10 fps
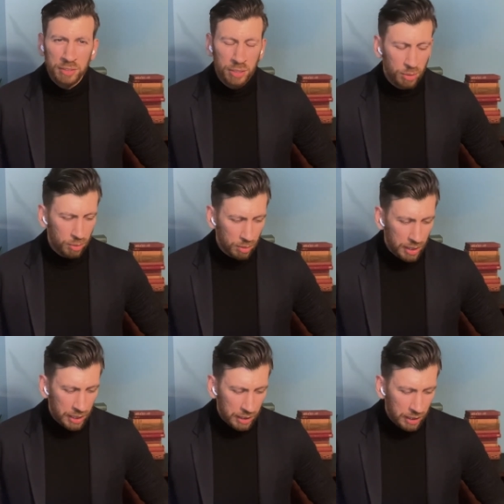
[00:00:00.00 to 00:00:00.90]
ask you,
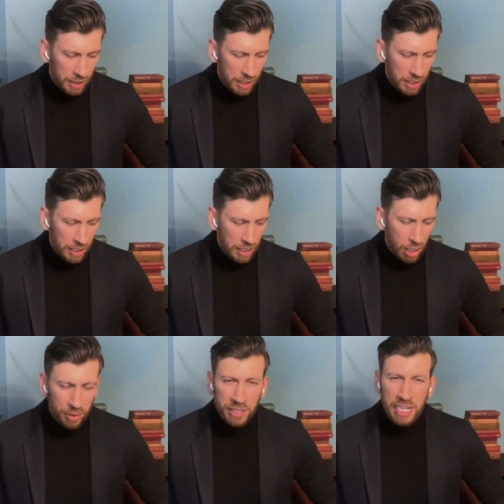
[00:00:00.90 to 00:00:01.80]
like,
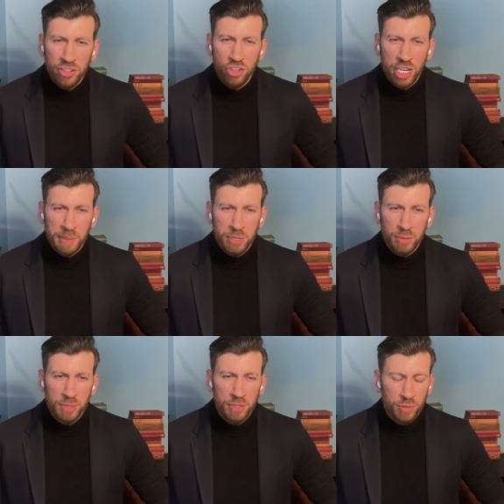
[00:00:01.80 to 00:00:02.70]
how did that shape
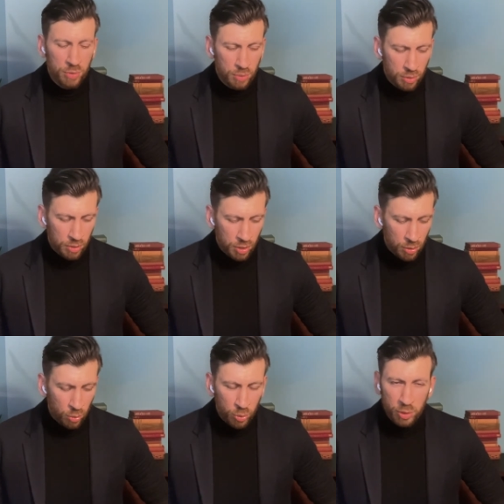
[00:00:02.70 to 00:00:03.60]
you into
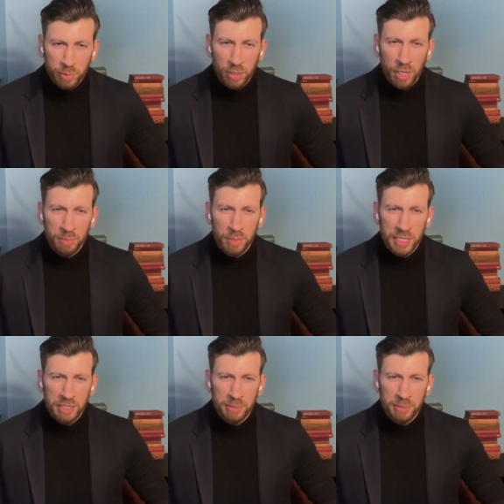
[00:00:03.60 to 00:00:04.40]
who you become later?